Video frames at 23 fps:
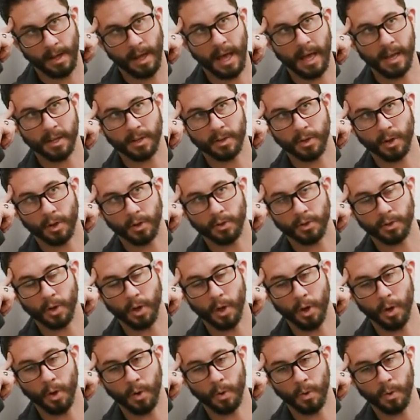and it's
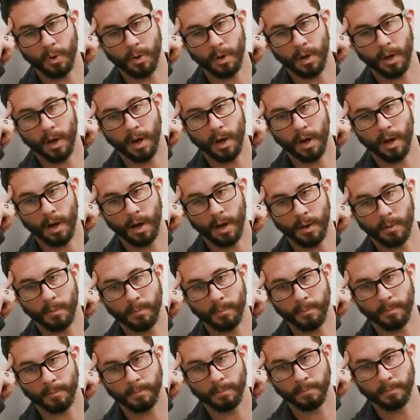also
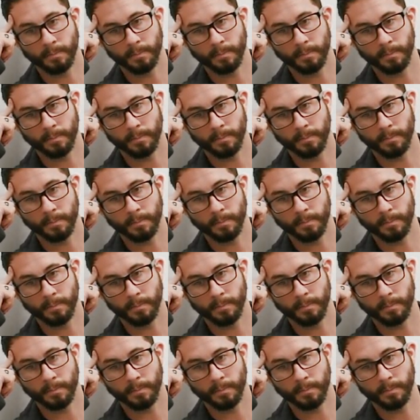um,